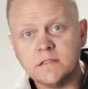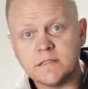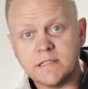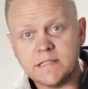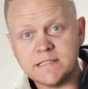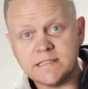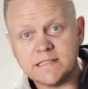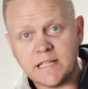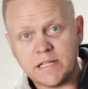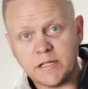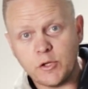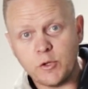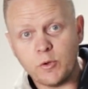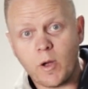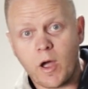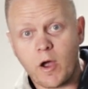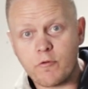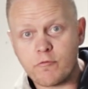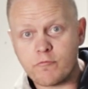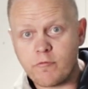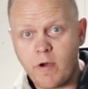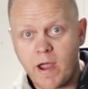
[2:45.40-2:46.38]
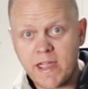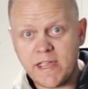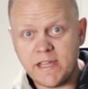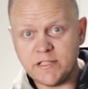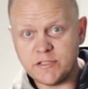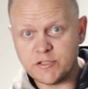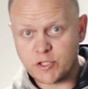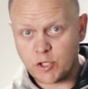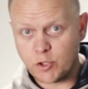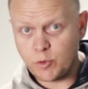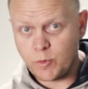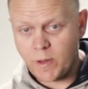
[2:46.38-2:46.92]
So this is the new Array
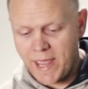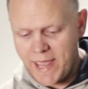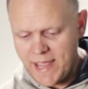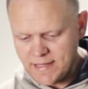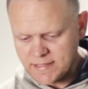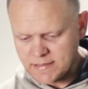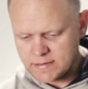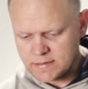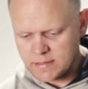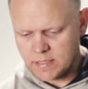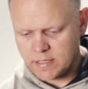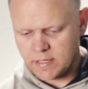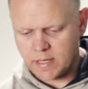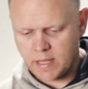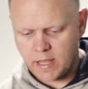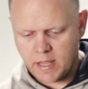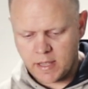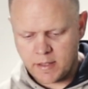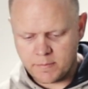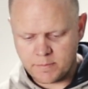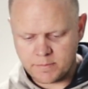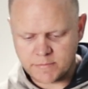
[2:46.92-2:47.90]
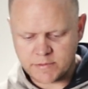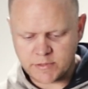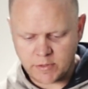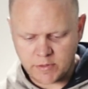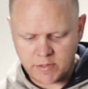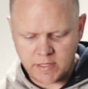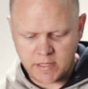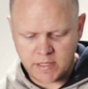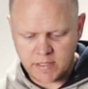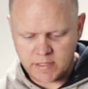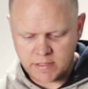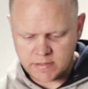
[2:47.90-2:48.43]
2S. So
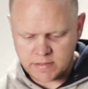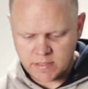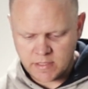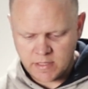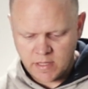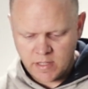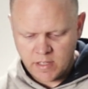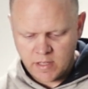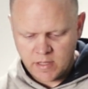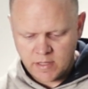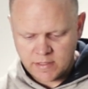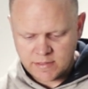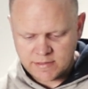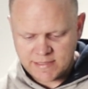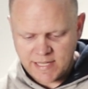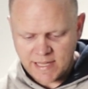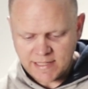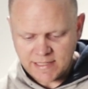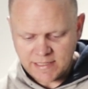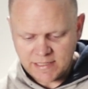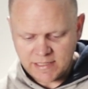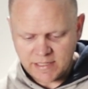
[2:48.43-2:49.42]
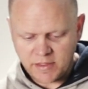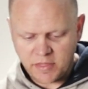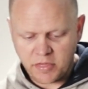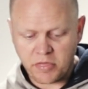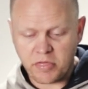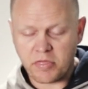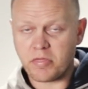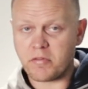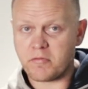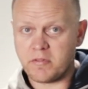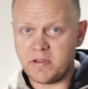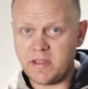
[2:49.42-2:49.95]
there's technically
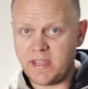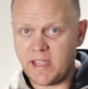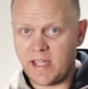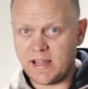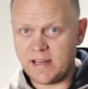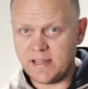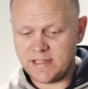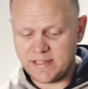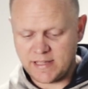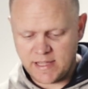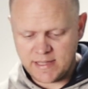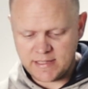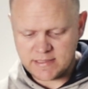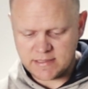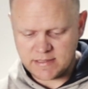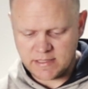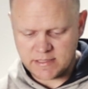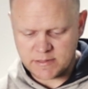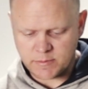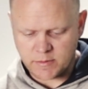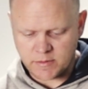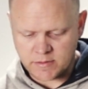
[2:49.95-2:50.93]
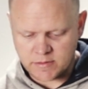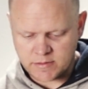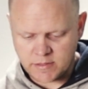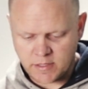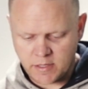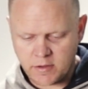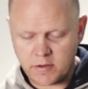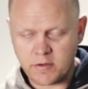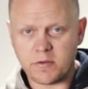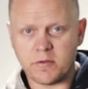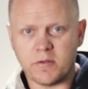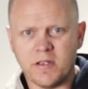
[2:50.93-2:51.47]
3 LEDs in this one.
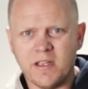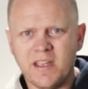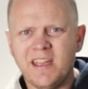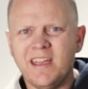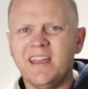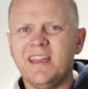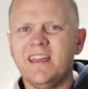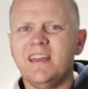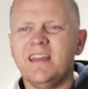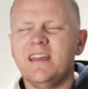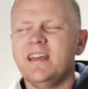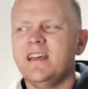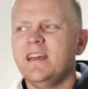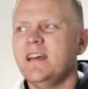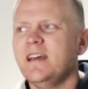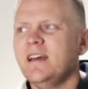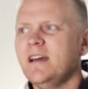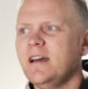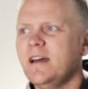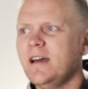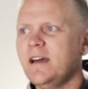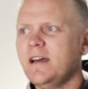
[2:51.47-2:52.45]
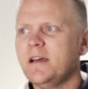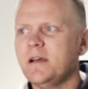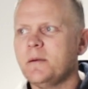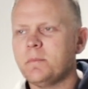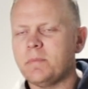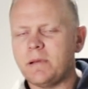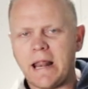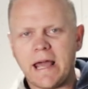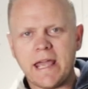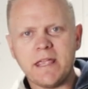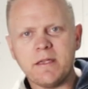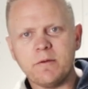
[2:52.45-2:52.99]
So
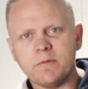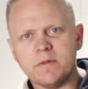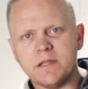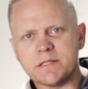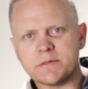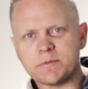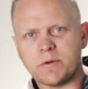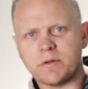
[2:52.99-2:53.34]
playing with this